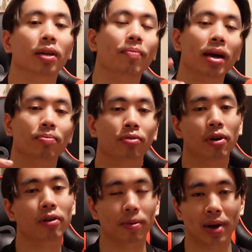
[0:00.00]
The main
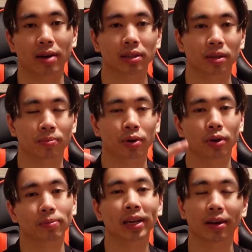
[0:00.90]
pro about the
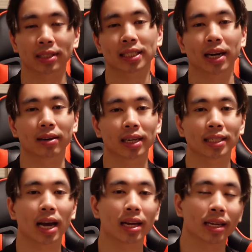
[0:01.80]
perm hairstyle is
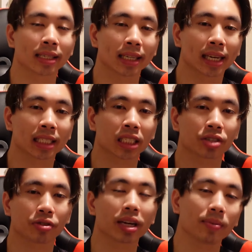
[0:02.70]
that it's
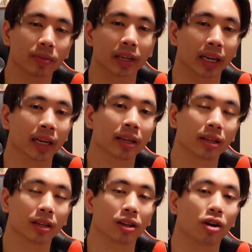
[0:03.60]
extremely
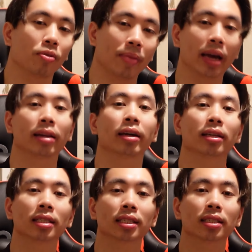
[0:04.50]
low
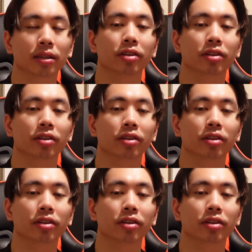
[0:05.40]
maintenance.